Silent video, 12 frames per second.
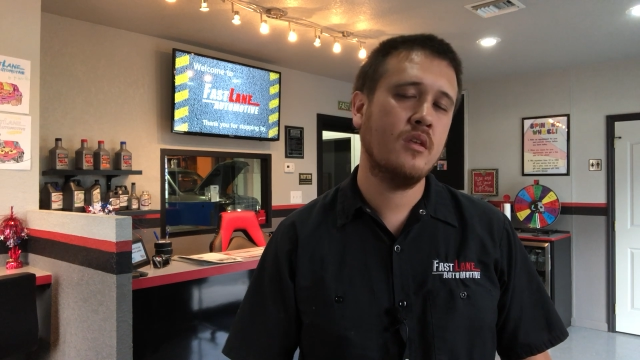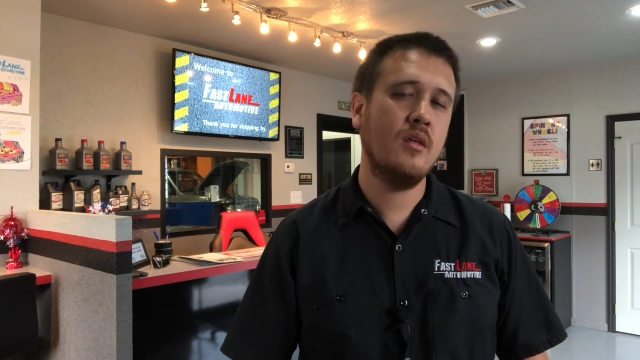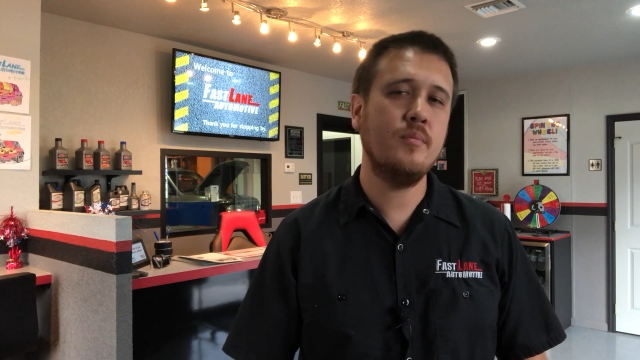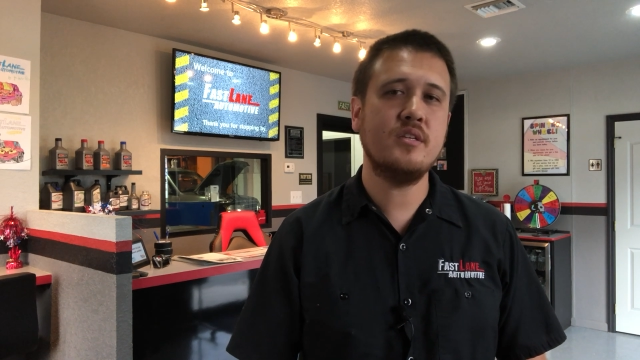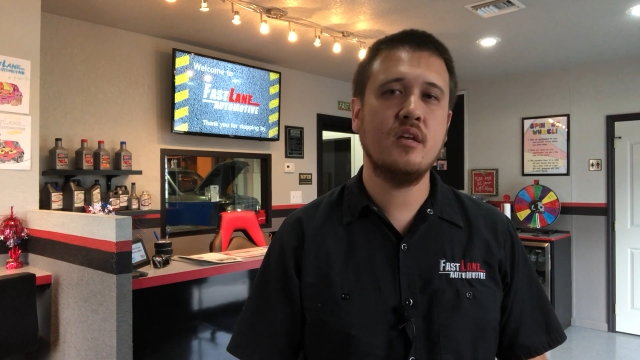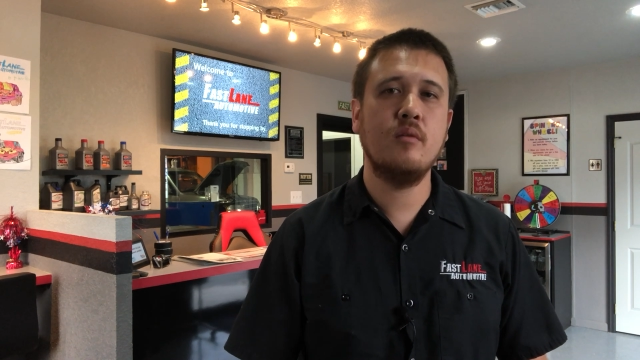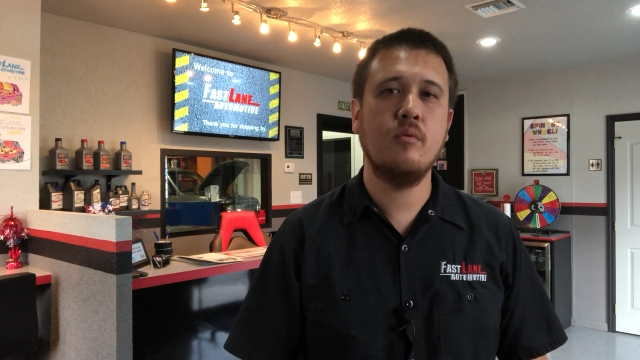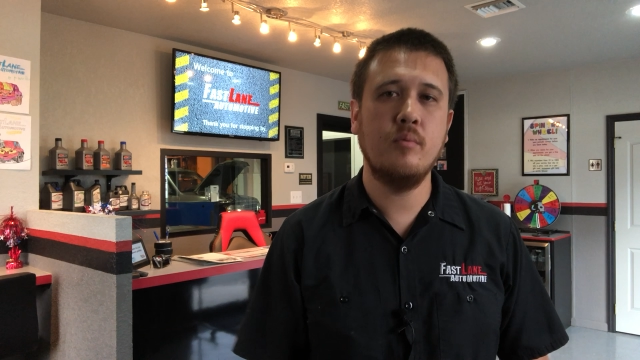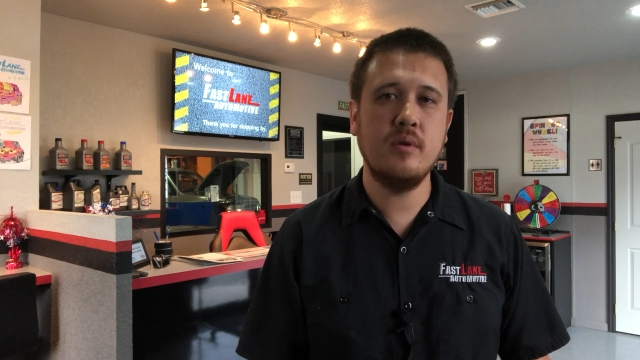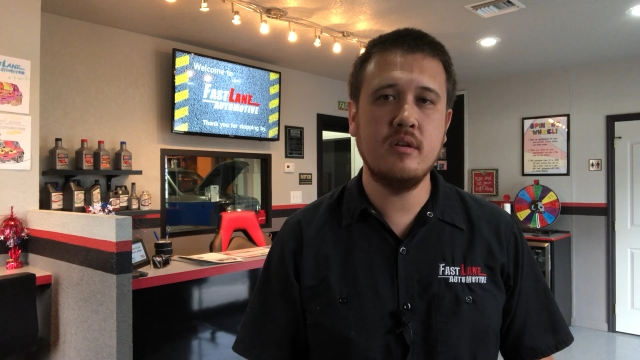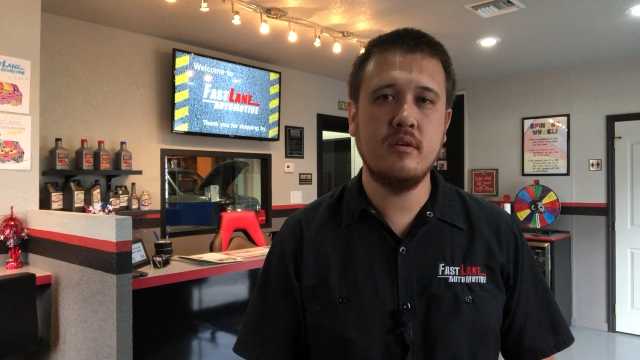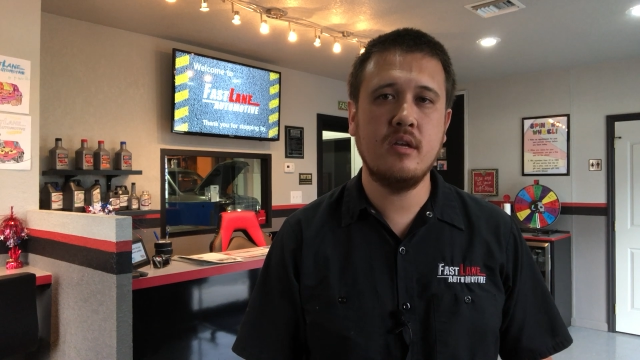Let me tell you what
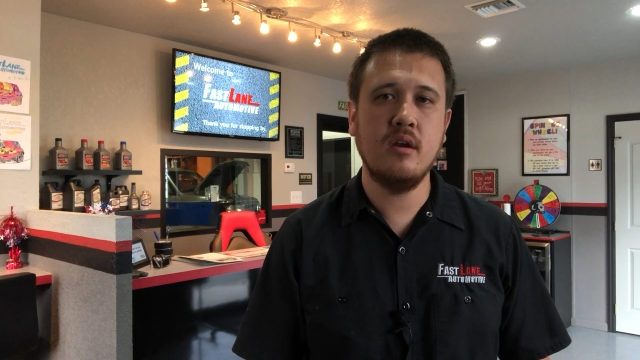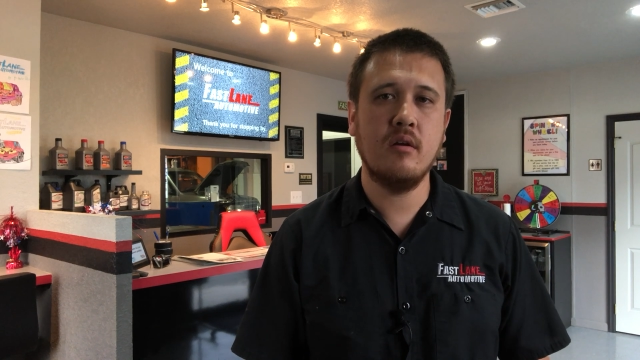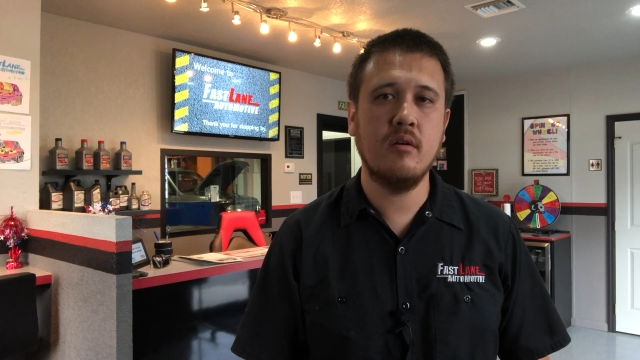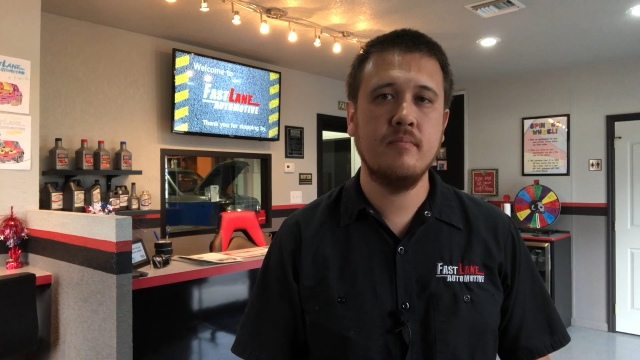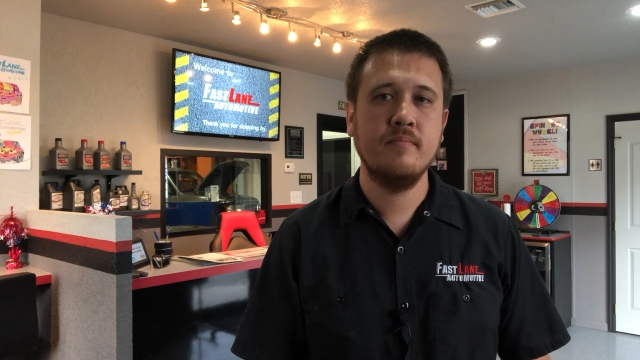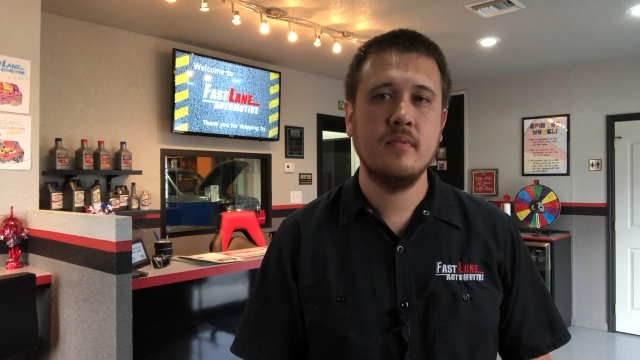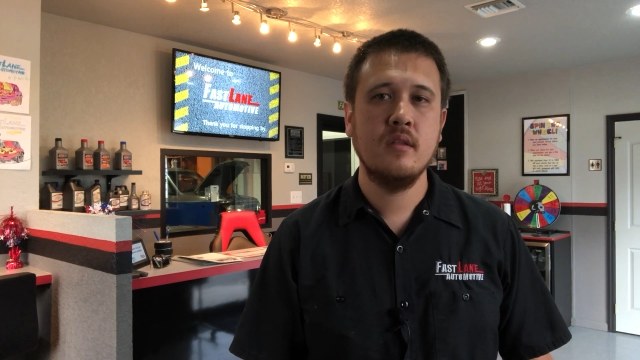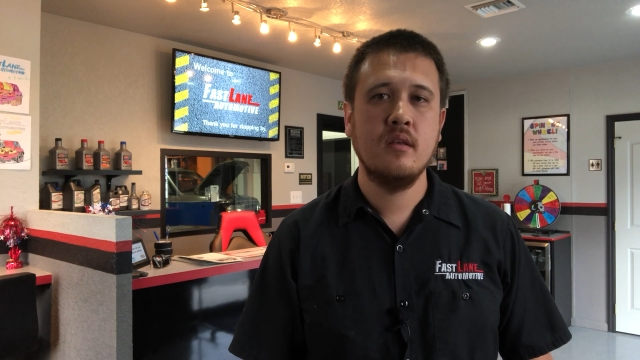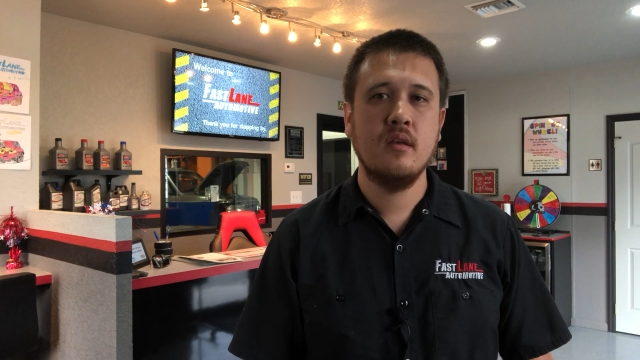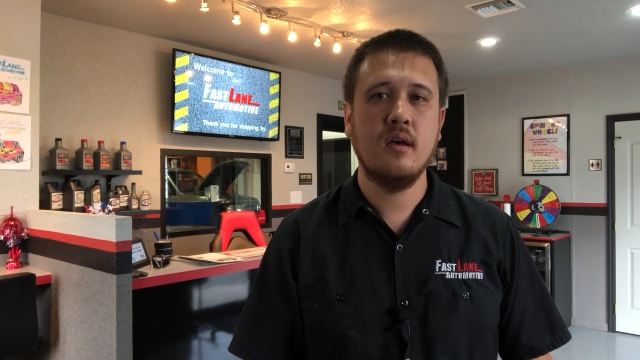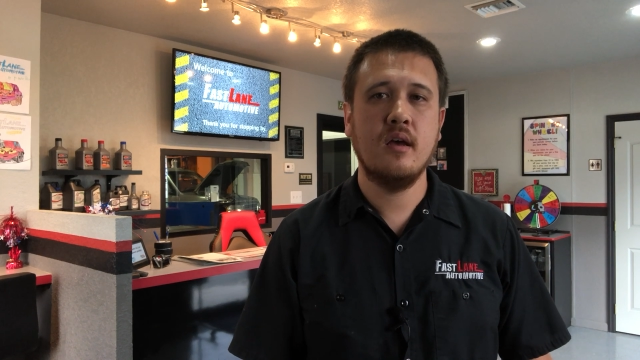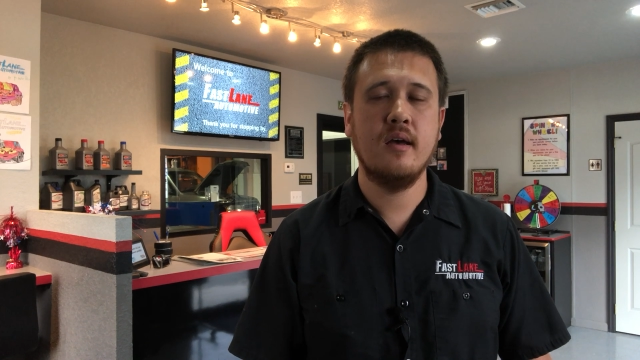we do here.
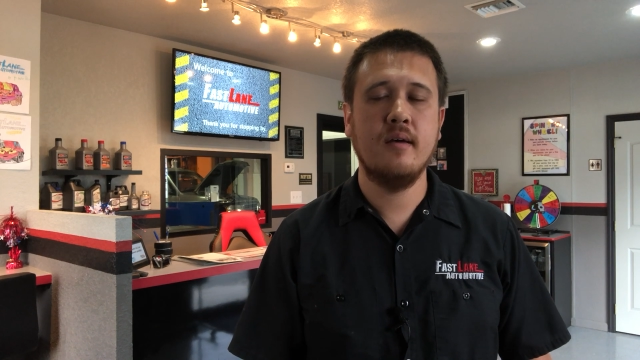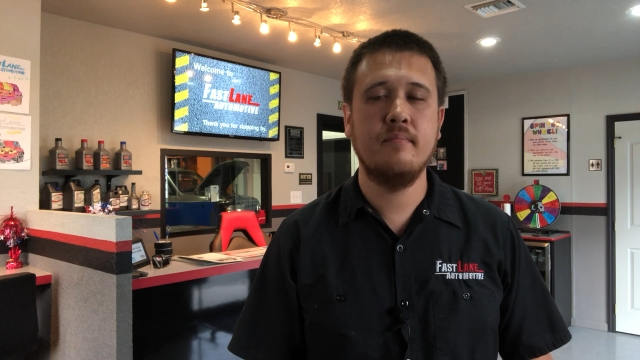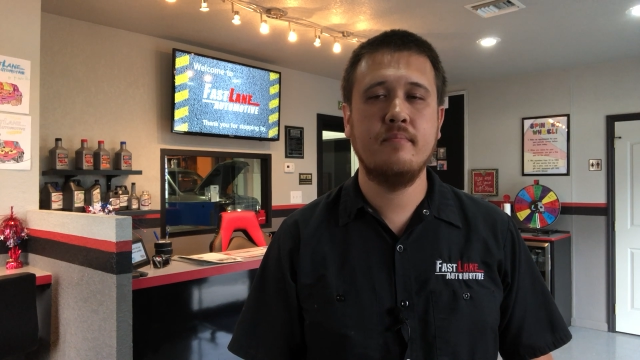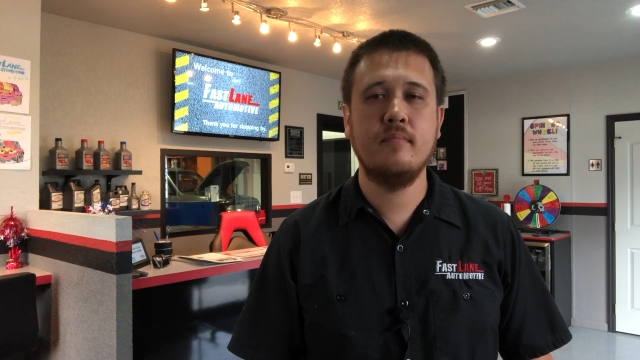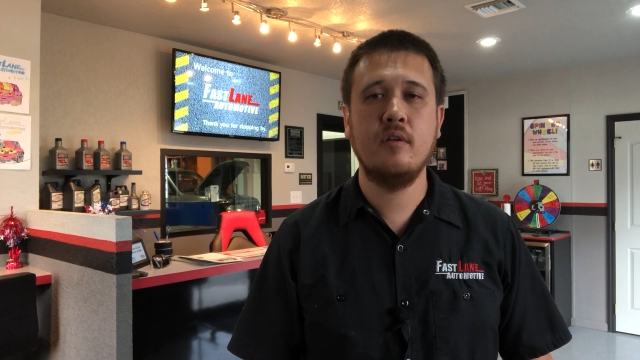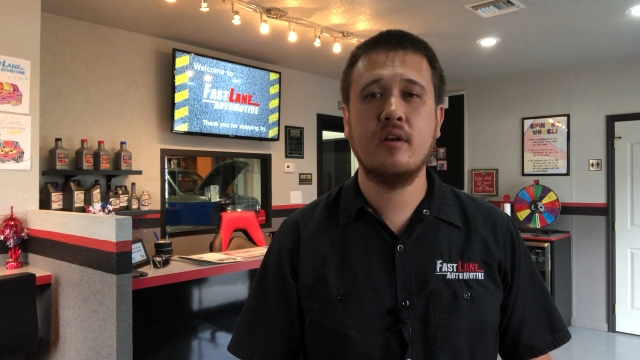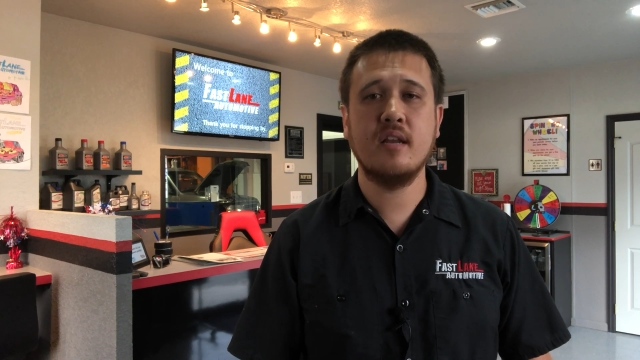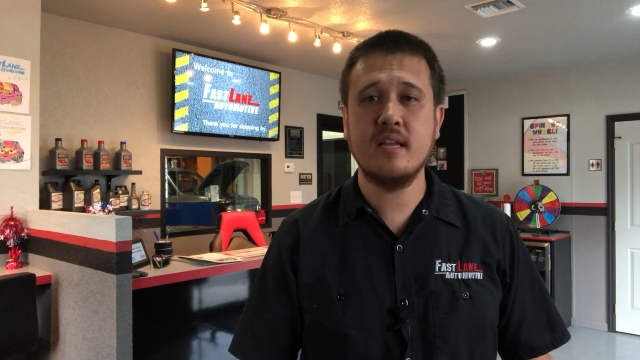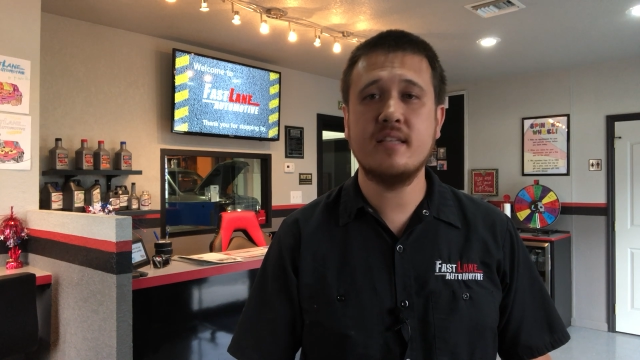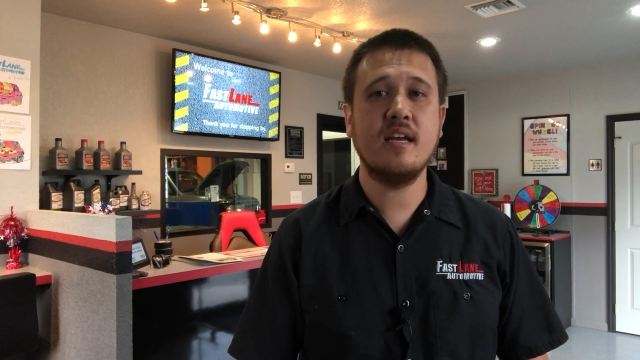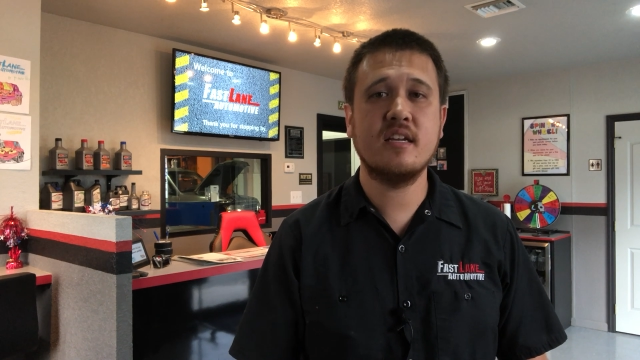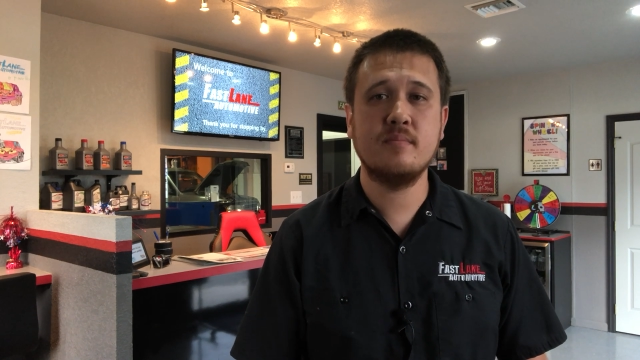You're going to
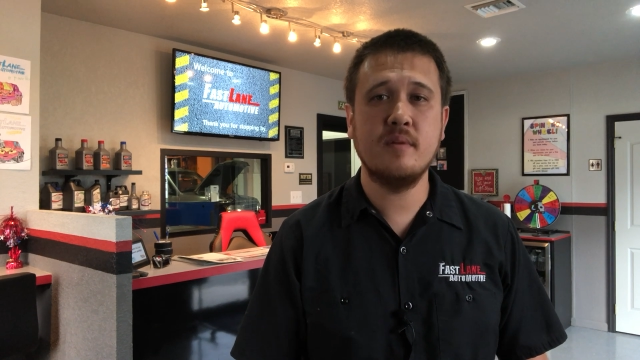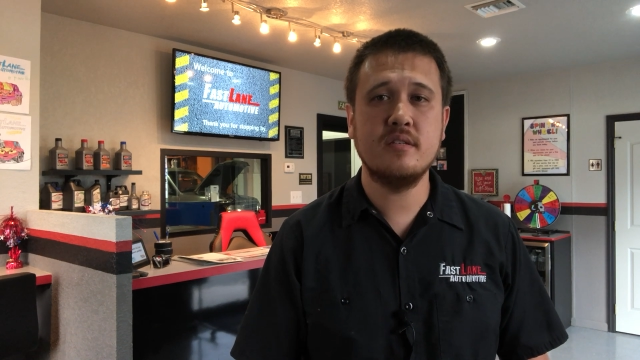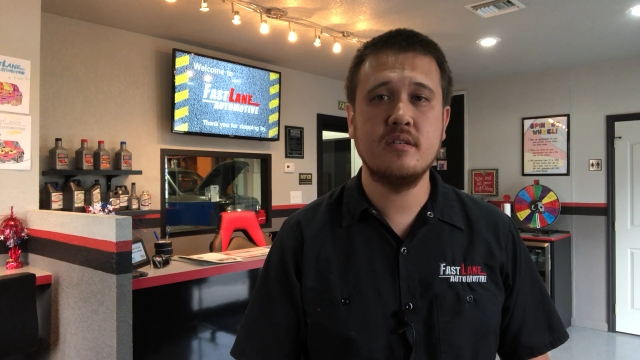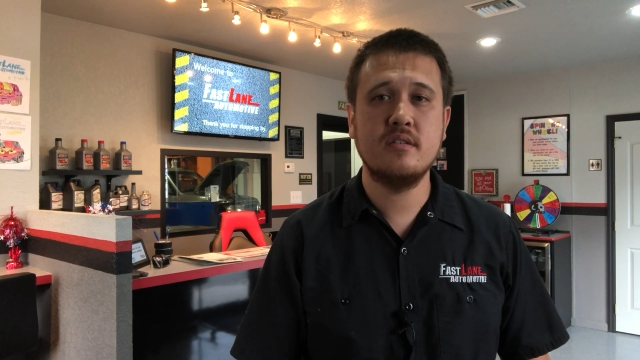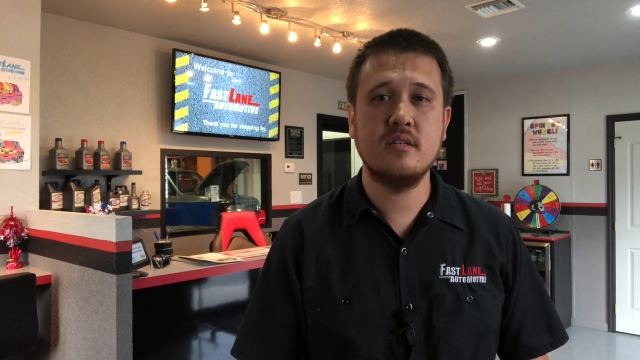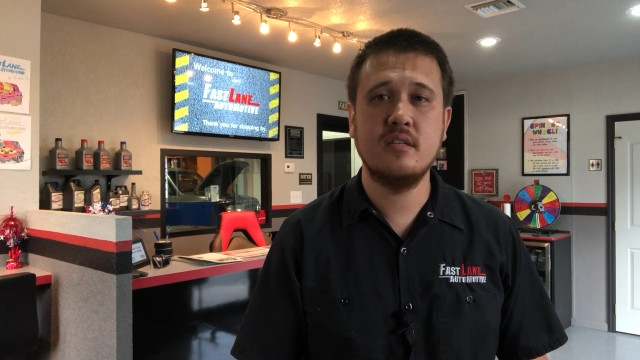get a text message,